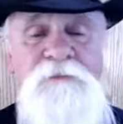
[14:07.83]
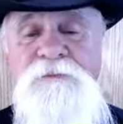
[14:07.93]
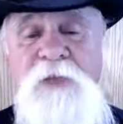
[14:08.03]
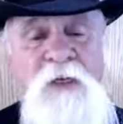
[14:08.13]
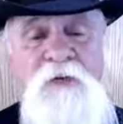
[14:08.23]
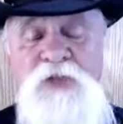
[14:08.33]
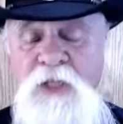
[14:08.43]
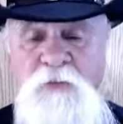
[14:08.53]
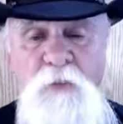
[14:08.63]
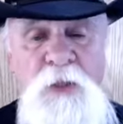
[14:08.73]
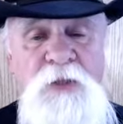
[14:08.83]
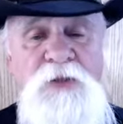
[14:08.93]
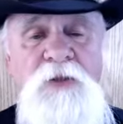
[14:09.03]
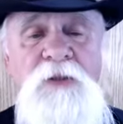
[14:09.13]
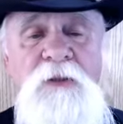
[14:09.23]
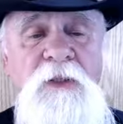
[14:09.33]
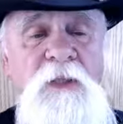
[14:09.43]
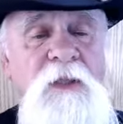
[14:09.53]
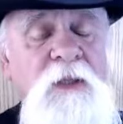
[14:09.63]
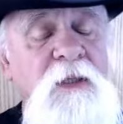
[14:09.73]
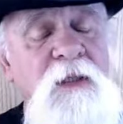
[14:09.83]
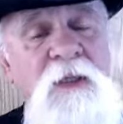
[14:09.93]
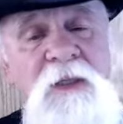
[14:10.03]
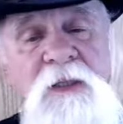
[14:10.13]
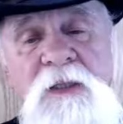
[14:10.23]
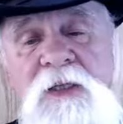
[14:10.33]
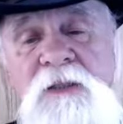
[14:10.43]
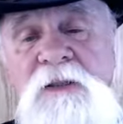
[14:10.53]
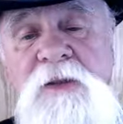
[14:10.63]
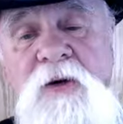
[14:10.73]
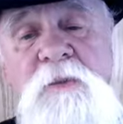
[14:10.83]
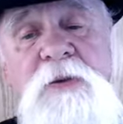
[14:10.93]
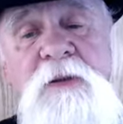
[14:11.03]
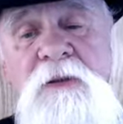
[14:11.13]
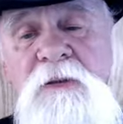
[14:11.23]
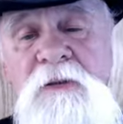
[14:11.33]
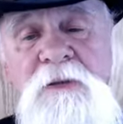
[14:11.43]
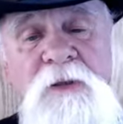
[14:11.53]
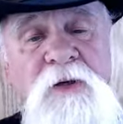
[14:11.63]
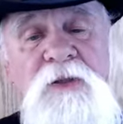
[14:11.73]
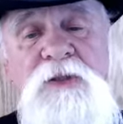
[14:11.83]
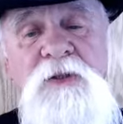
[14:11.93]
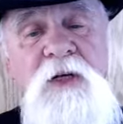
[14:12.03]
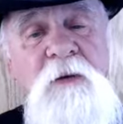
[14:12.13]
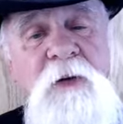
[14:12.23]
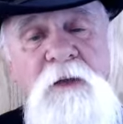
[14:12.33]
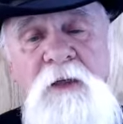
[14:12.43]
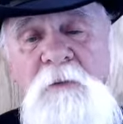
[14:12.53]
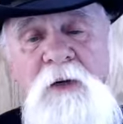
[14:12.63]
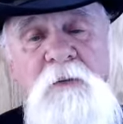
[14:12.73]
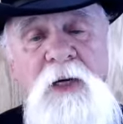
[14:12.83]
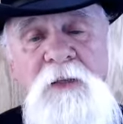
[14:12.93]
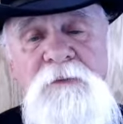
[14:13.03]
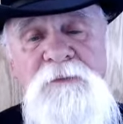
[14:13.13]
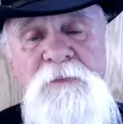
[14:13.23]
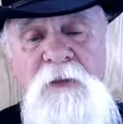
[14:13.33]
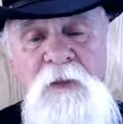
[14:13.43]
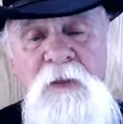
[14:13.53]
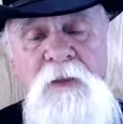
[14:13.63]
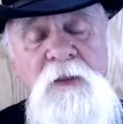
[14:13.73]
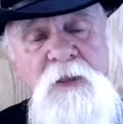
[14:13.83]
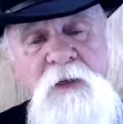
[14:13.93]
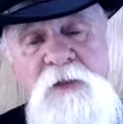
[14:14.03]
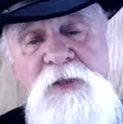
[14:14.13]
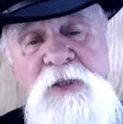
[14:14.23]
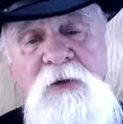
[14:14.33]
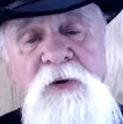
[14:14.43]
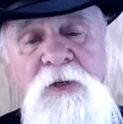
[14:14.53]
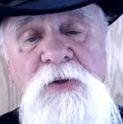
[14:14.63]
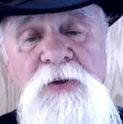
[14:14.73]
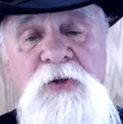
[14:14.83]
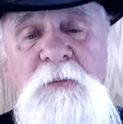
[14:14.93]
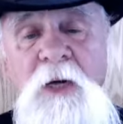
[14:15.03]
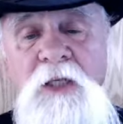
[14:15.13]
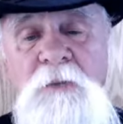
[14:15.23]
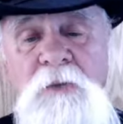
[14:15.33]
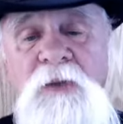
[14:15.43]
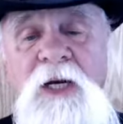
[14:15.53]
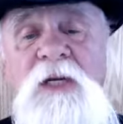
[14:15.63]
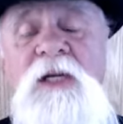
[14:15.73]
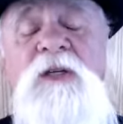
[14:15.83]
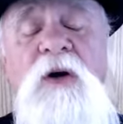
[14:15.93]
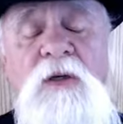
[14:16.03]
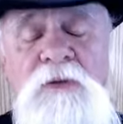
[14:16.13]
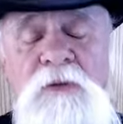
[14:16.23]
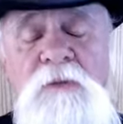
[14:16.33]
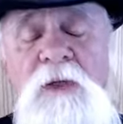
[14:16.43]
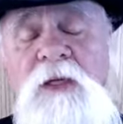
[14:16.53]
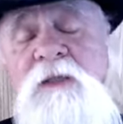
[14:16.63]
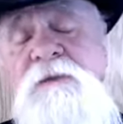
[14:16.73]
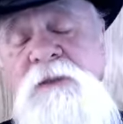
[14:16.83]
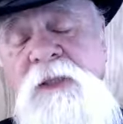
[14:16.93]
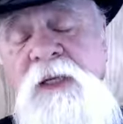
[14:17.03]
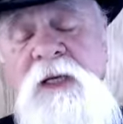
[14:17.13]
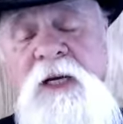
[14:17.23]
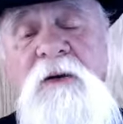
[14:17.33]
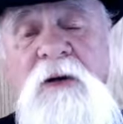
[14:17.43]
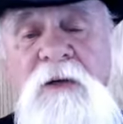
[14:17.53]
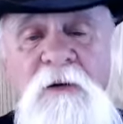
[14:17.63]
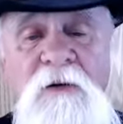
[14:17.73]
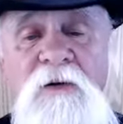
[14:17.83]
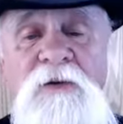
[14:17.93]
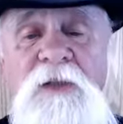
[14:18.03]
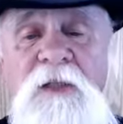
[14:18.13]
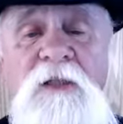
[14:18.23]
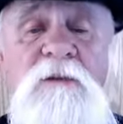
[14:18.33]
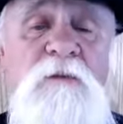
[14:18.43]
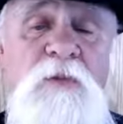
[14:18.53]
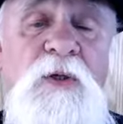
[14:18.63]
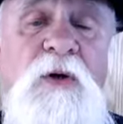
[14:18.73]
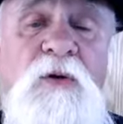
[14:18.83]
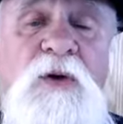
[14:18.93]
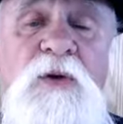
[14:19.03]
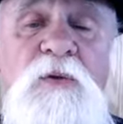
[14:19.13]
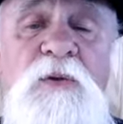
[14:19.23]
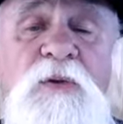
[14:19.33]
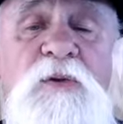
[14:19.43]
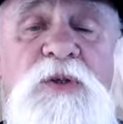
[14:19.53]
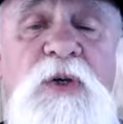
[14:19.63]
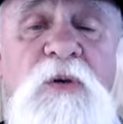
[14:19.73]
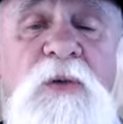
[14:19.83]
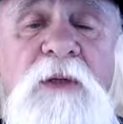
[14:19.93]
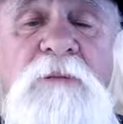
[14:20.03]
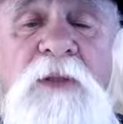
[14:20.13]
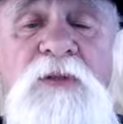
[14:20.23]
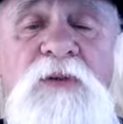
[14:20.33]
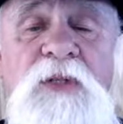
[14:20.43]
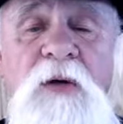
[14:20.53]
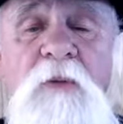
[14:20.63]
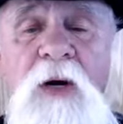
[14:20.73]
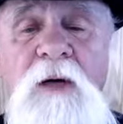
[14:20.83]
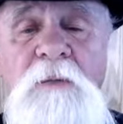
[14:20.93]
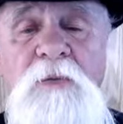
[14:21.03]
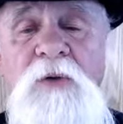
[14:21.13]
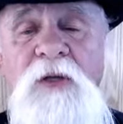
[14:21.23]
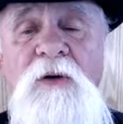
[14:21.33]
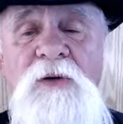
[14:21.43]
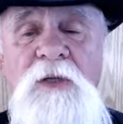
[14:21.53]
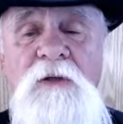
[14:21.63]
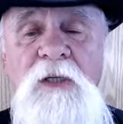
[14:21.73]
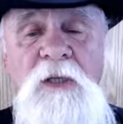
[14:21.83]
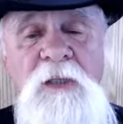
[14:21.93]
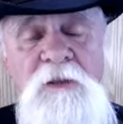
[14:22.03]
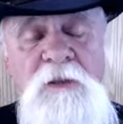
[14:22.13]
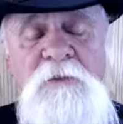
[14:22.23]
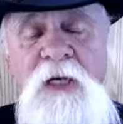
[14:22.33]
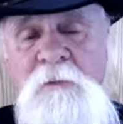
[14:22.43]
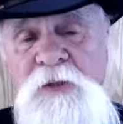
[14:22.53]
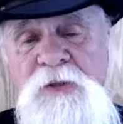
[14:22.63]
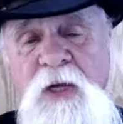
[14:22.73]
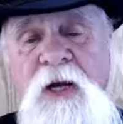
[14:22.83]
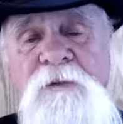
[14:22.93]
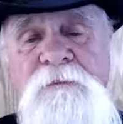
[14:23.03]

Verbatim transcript: I love Steve for what he's doing, and I just hope all this is going to come out and come out right. And I'll get Sharon on here as soon as possible. And I did talk to... Uh, Carrie Arnold and We are going to do, do the show with him. It's going to take a while, but we'll get on there sometime in July.